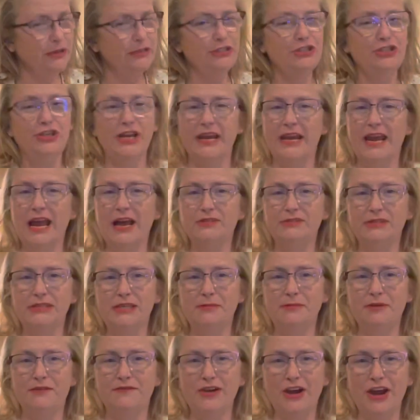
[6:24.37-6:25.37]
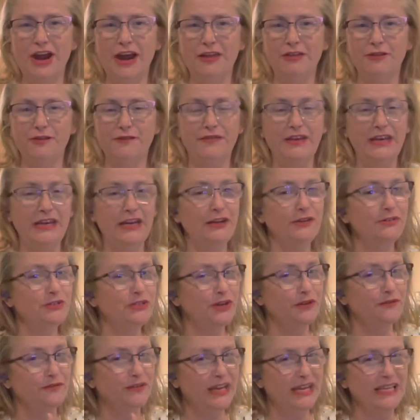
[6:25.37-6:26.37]
check out some of our other videos.
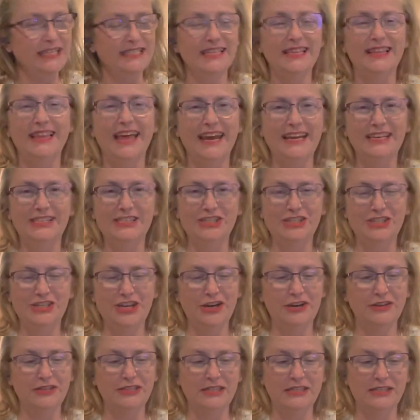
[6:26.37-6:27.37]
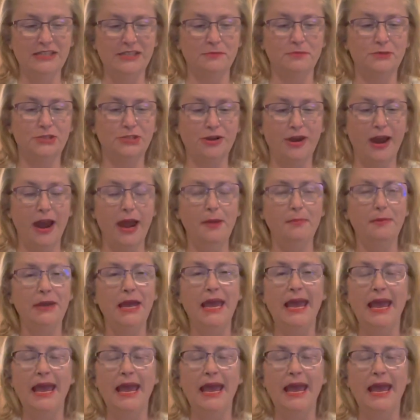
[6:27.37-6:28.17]
Don't forget to like, to share, and to subscribe.